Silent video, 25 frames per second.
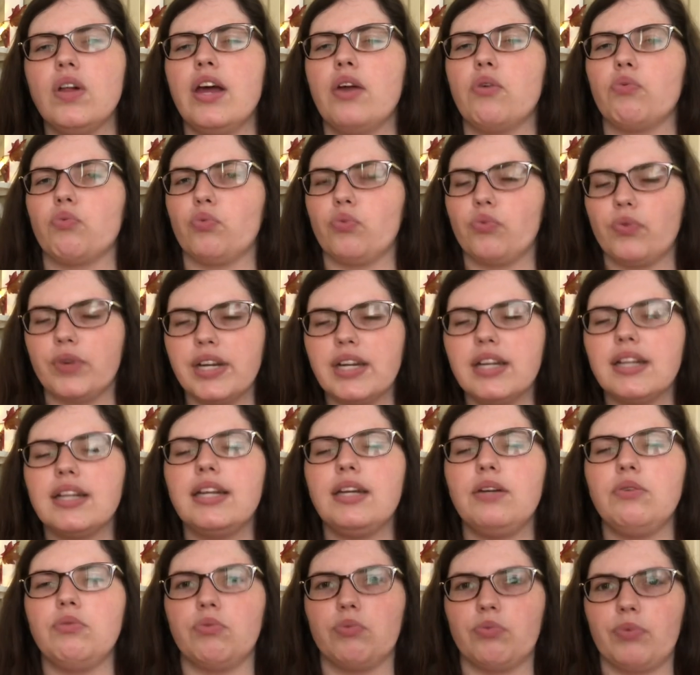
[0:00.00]
It
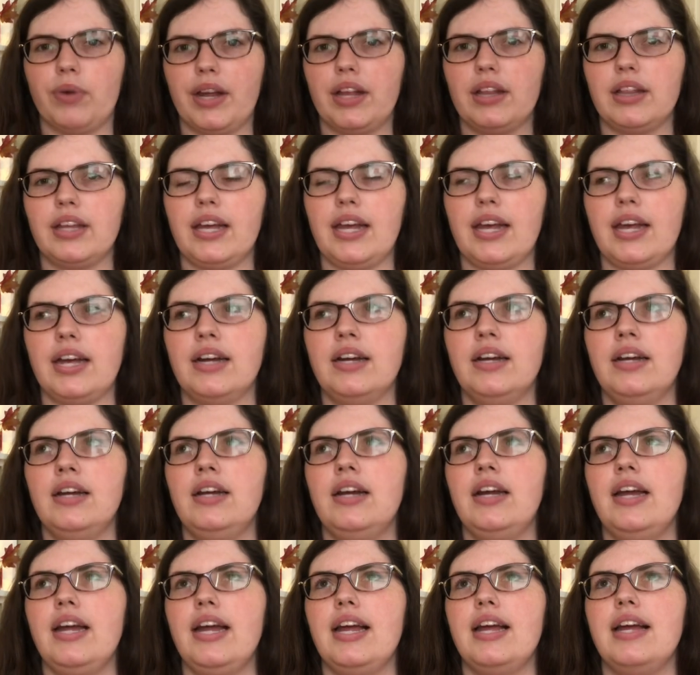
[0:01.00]
really, really
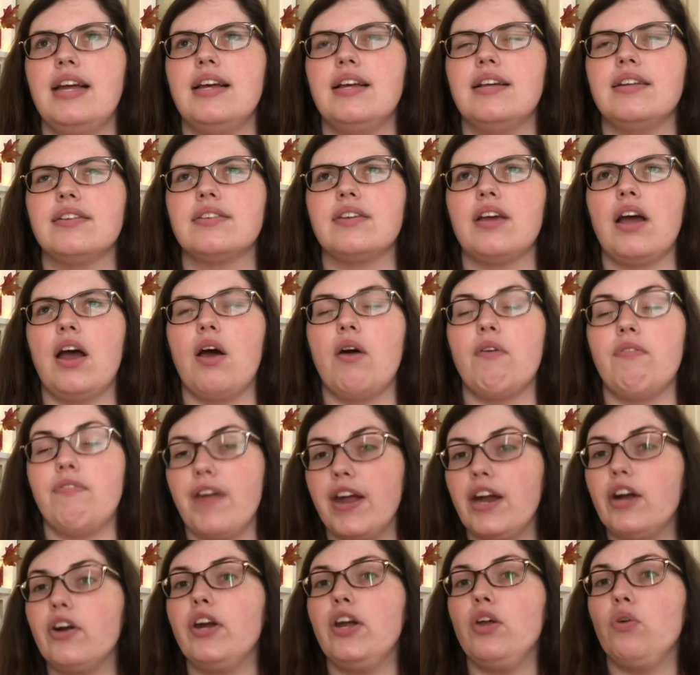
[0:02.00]
is a
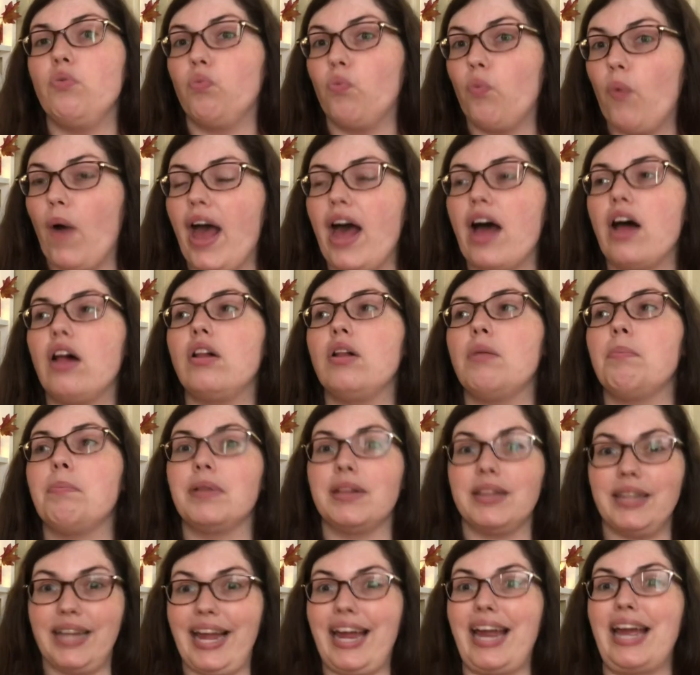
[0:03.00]
very
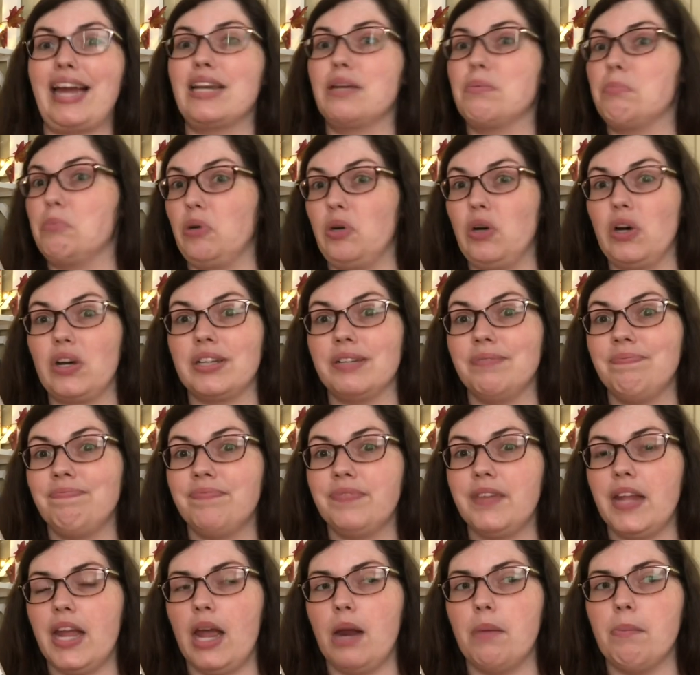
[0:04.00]
well-planned book,
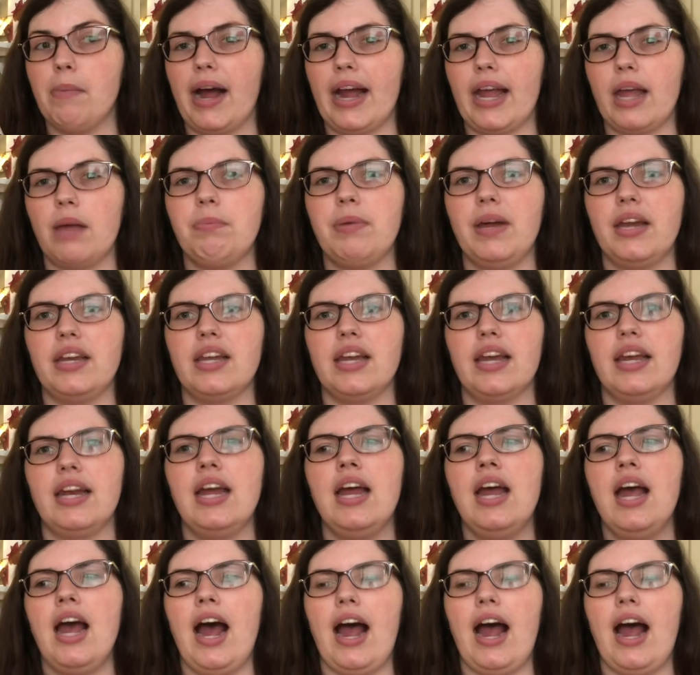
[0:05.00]
in my opinion.